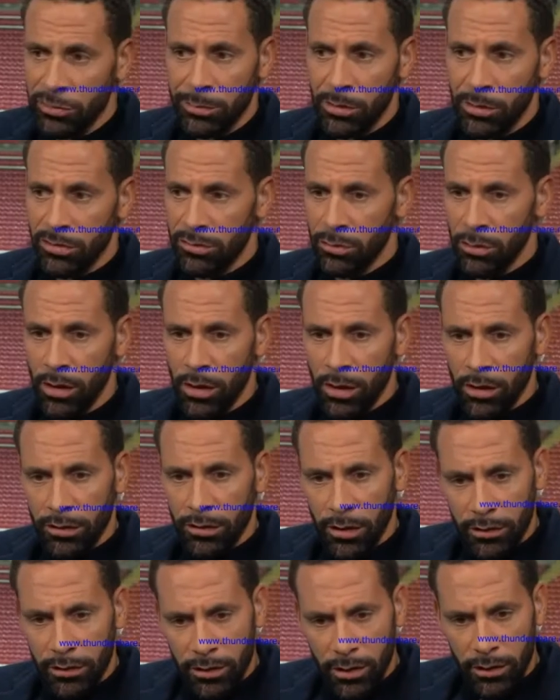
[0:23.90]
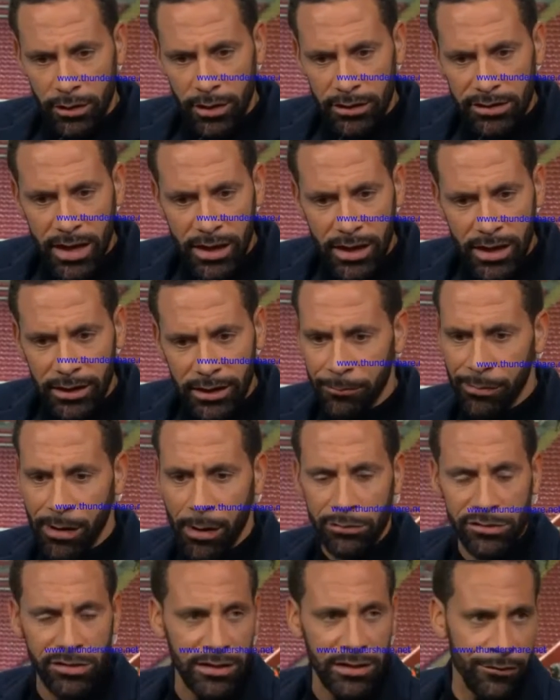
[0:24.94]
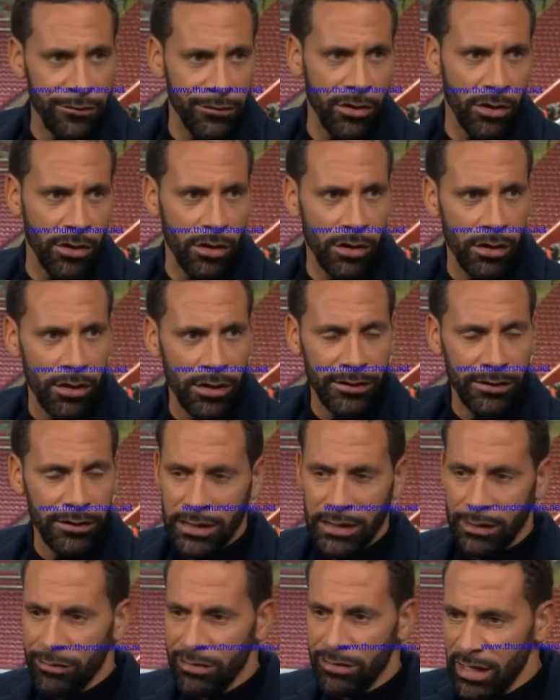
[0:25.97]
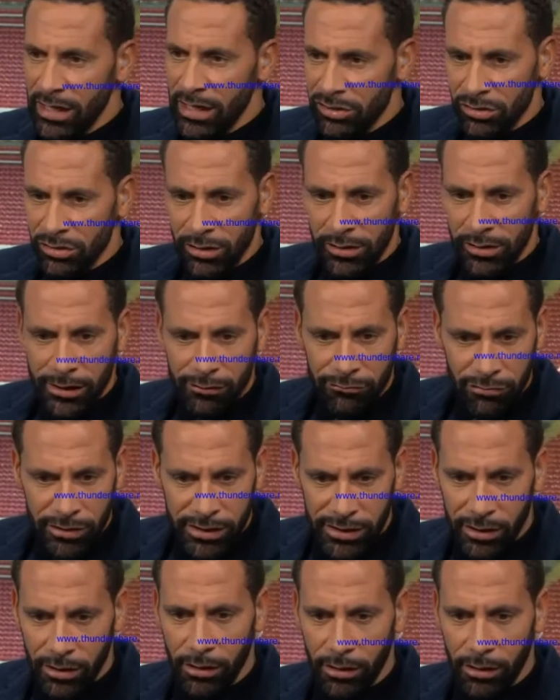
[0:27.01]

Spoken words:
because of the attacking prowess that they've got, the devastation that they wreak.